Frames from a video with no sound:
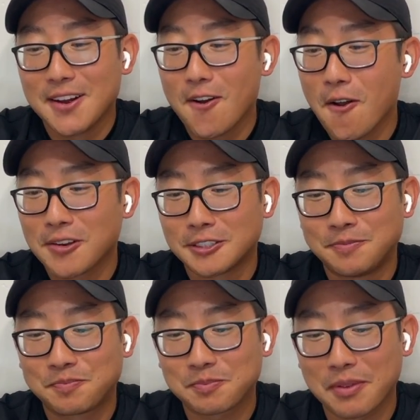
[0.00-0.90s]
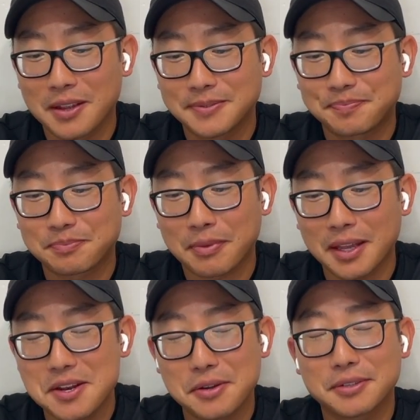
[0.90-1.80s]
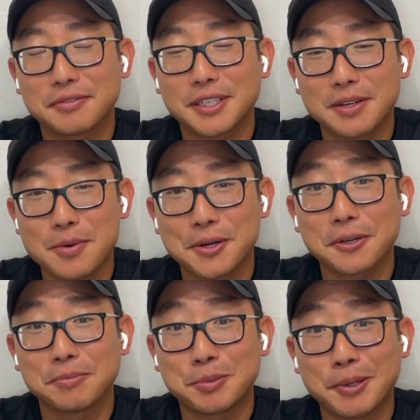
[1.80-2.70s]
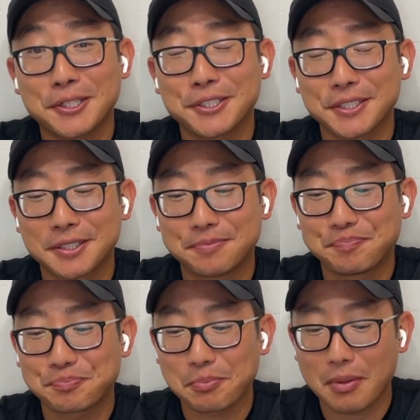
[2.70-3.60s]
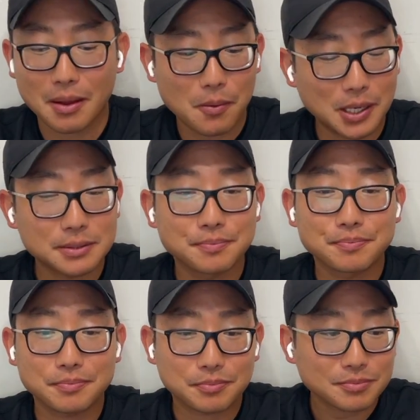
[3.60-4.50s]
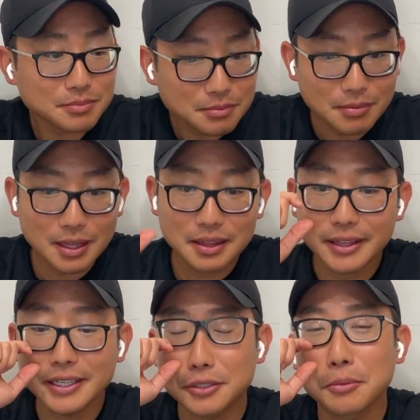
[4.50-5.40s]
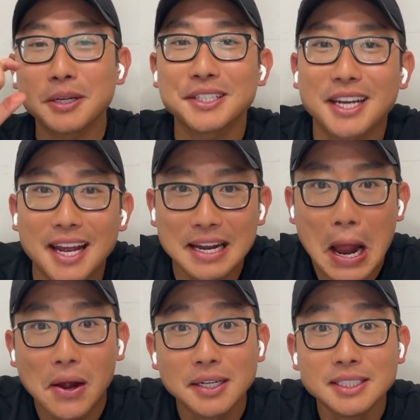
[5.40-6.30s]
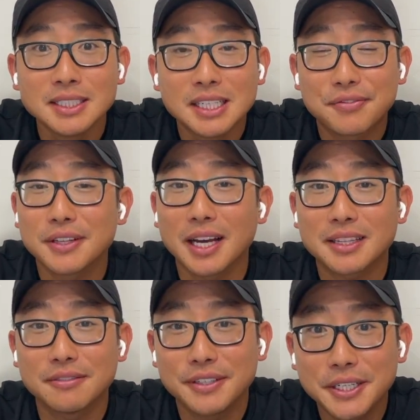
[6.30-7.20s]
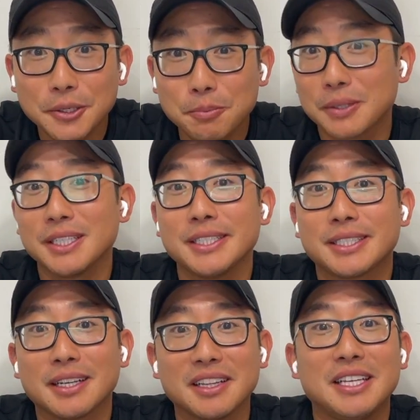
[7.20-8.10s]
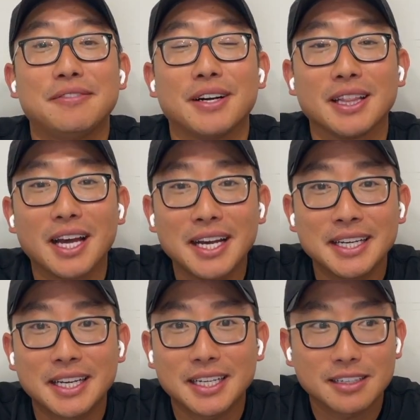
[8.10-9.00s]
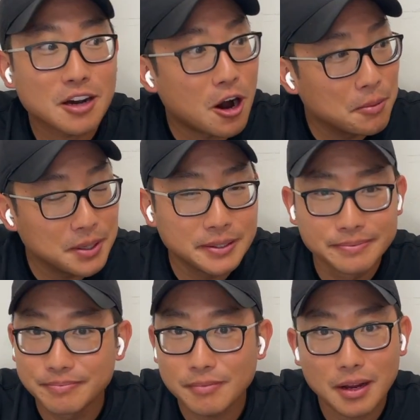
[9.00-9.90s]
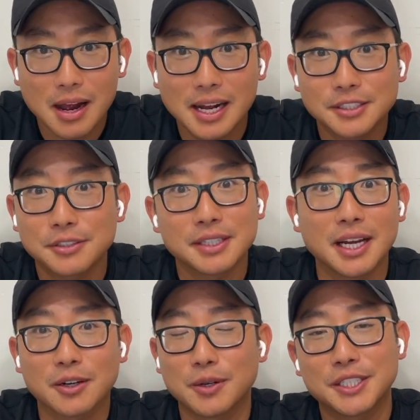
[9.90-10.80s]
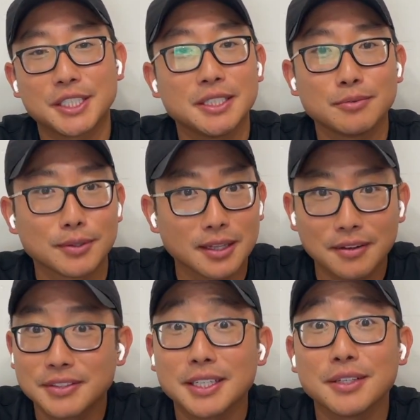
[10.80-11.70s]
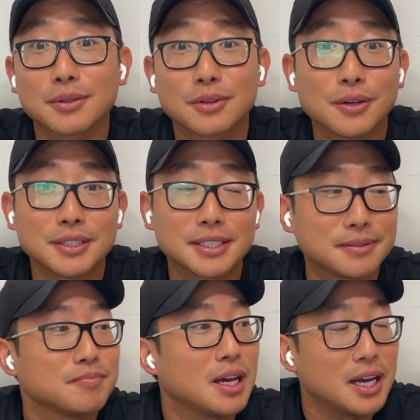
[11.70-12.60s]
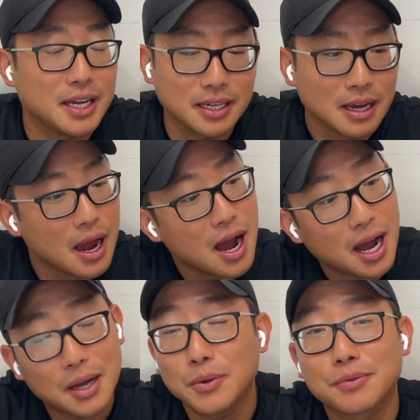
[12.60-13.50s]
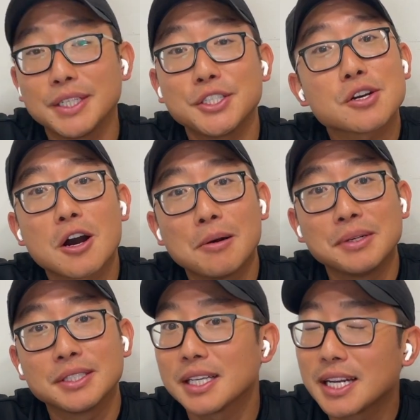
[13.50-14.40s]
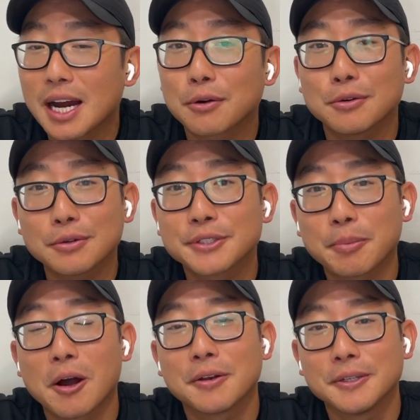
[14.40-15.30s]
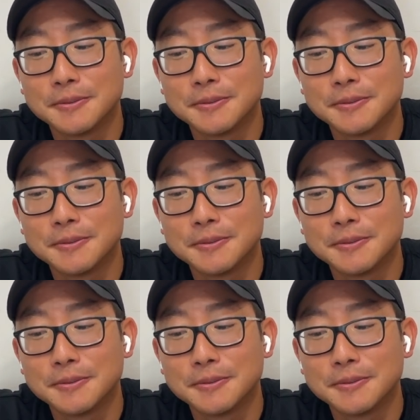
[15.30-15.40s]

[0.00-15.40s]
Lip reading: And it was a very welcomed purchase. Well, thanks so much again. If you liked the video, please leave a like, comment, answering that question. Would love to hear your thoughts. I will read your comments and I will respond.